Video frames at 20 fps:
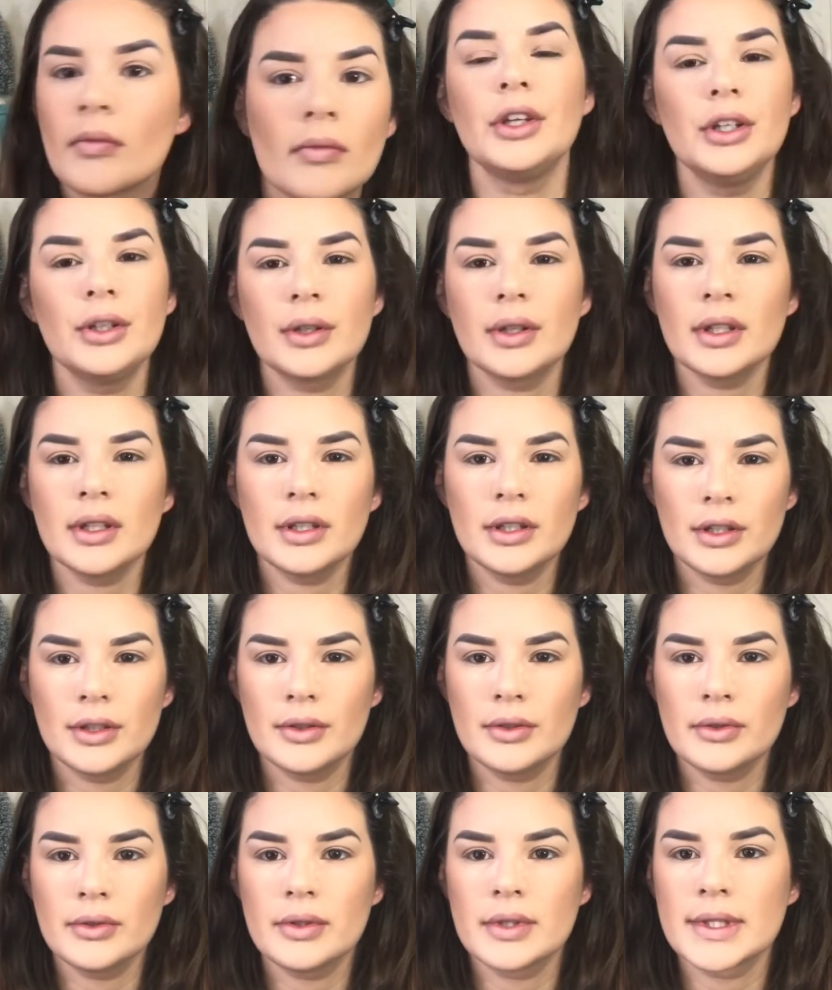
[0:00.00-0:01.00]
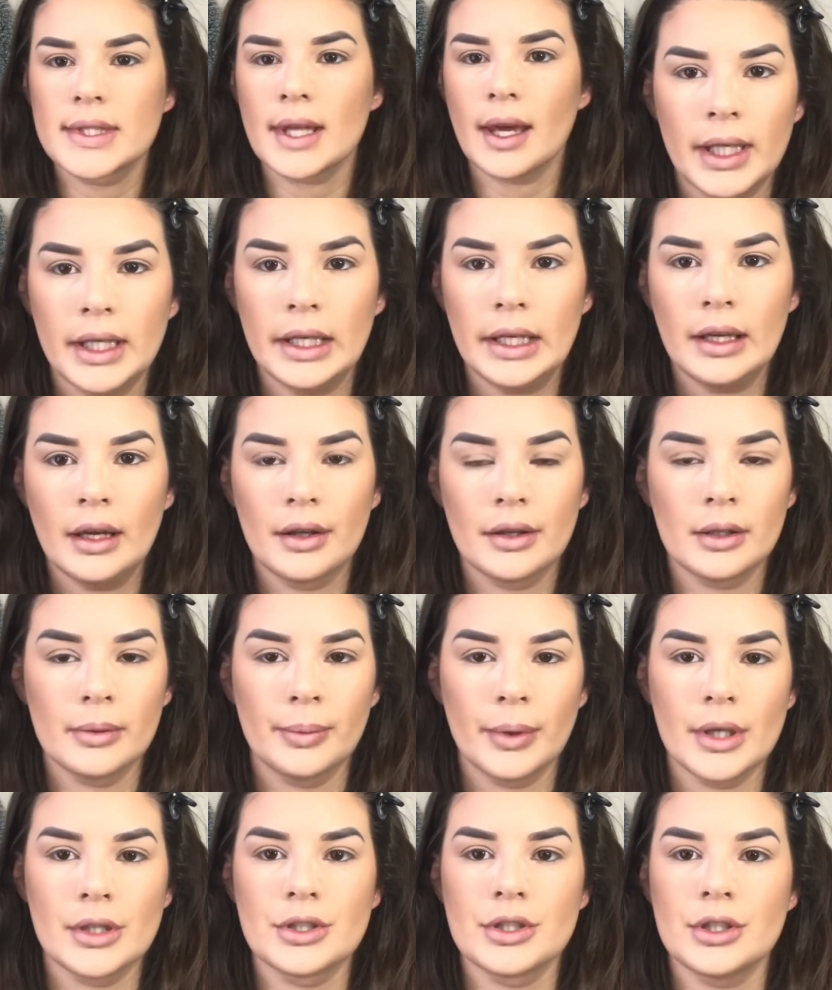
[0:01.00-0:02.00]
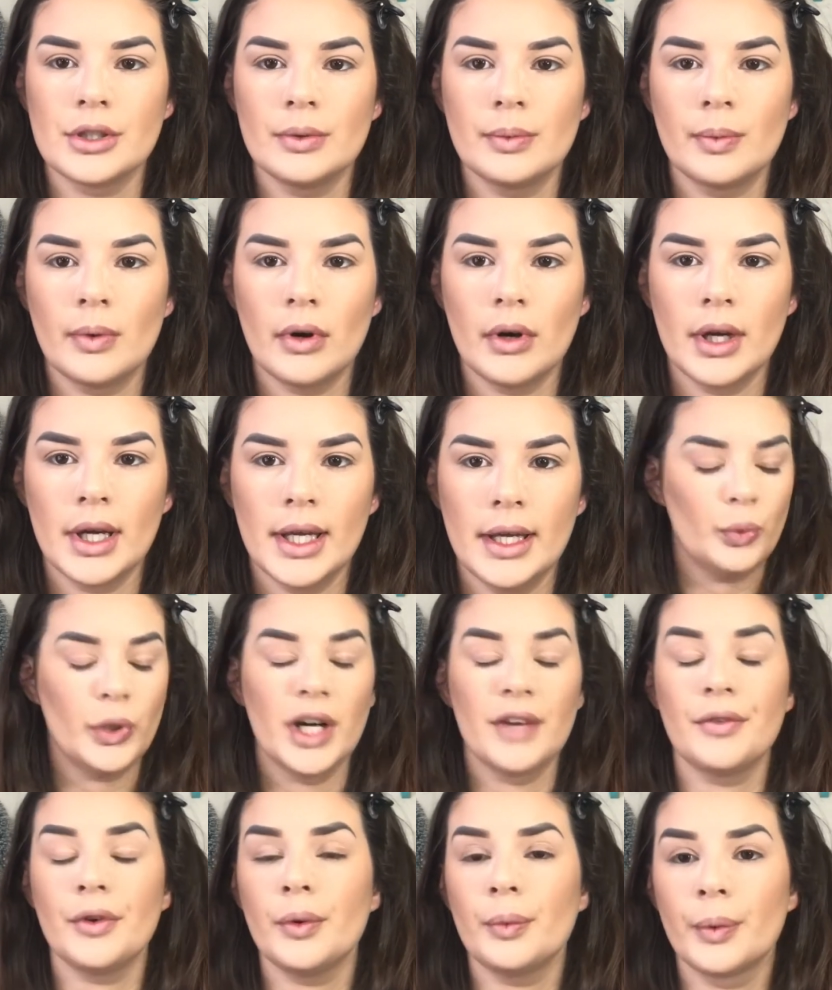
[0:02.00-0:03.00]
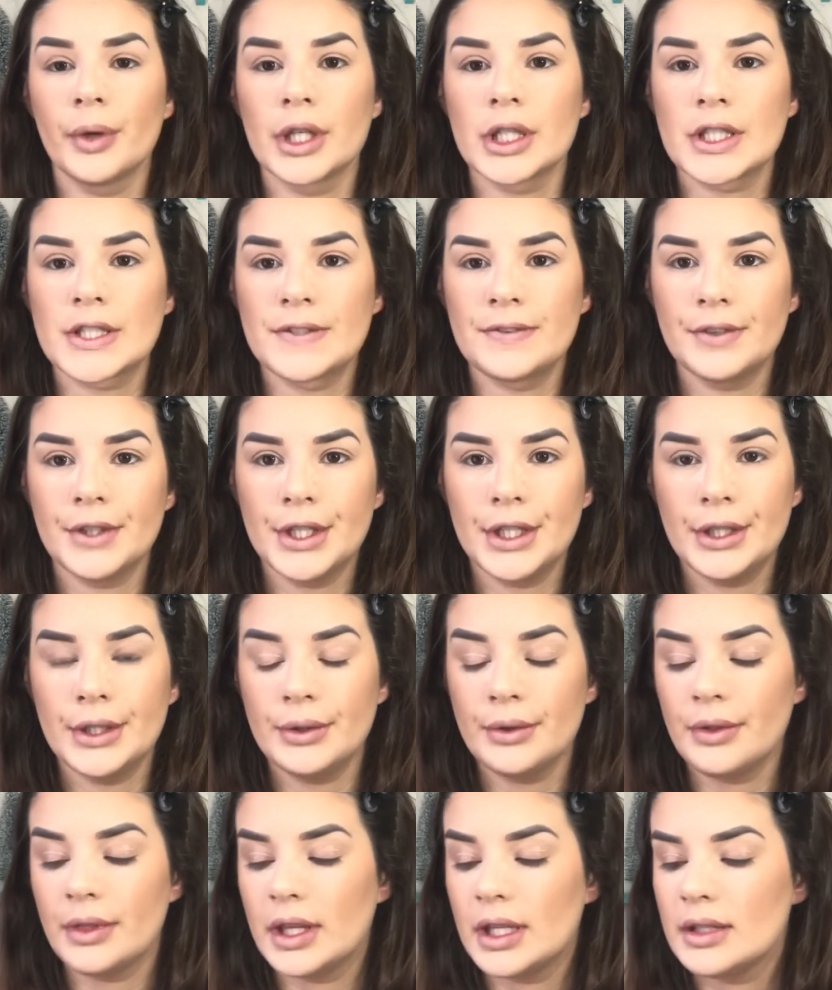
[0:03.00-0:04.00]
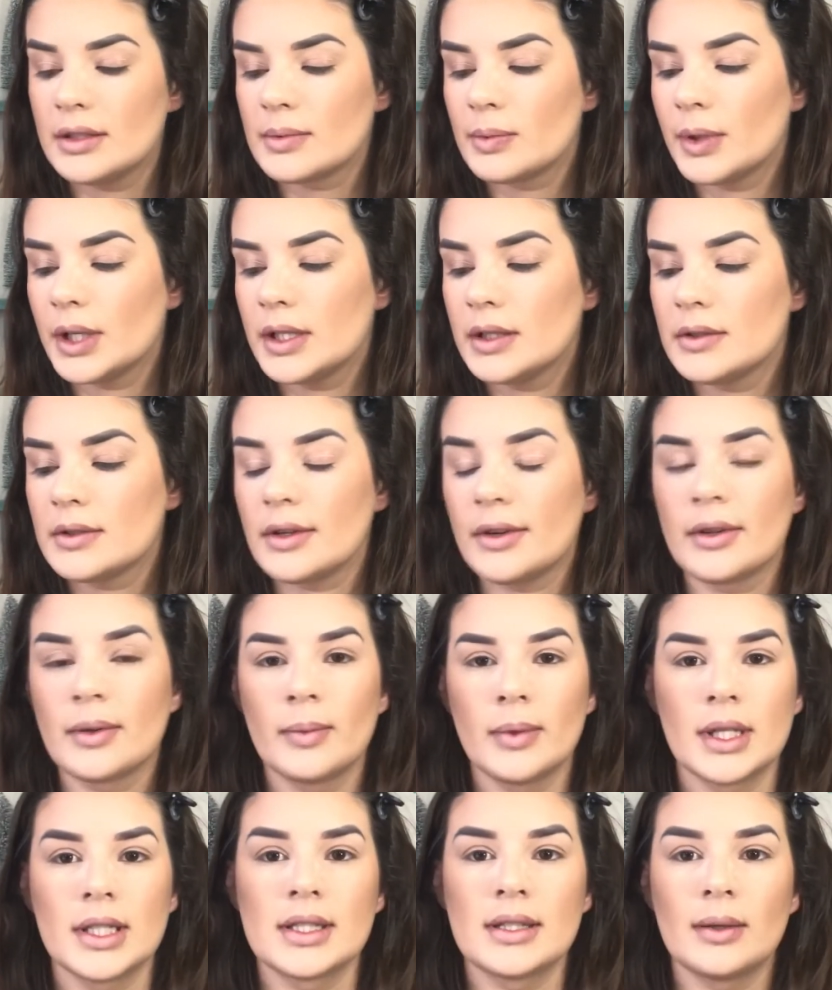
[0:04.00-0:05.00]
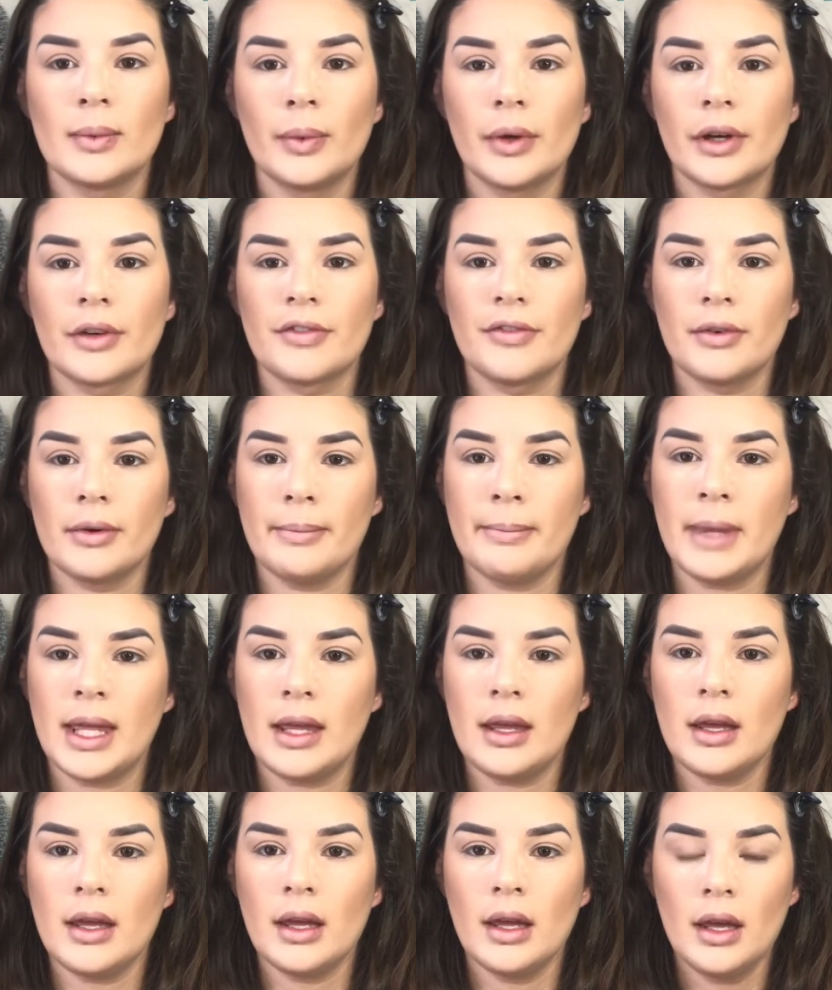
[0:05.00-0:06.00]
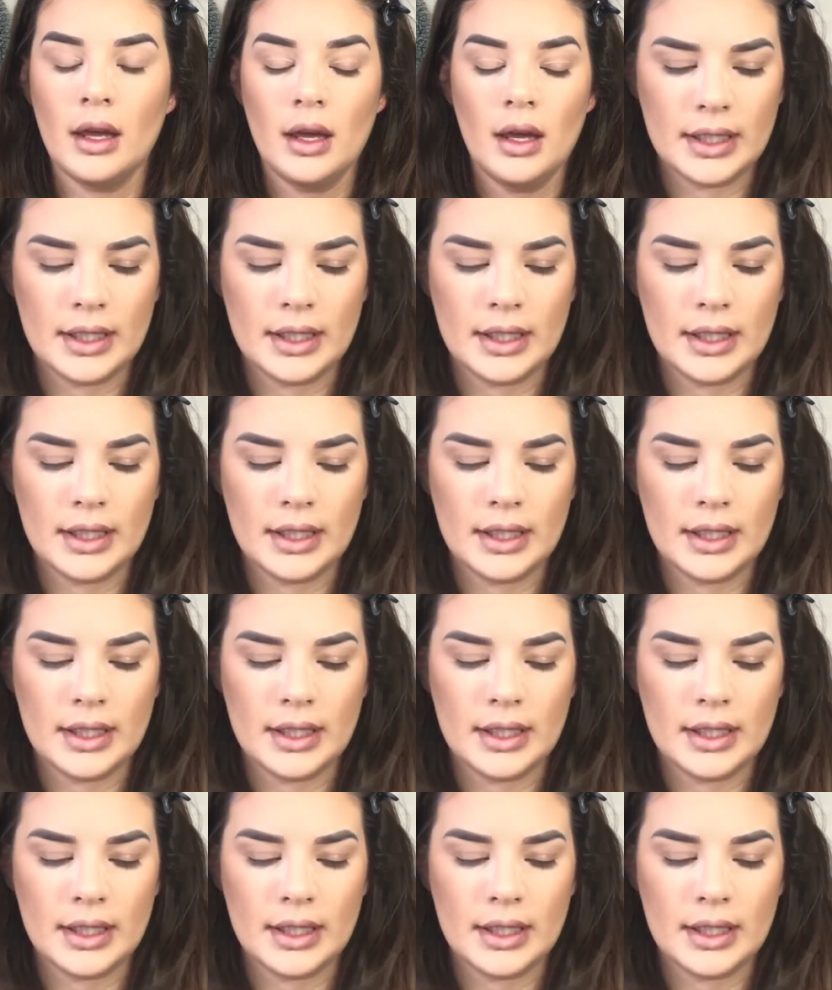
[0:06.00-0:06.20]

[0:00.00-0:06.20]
You can use any other brush you want, whatever works for you. These ones are the ones that work for me.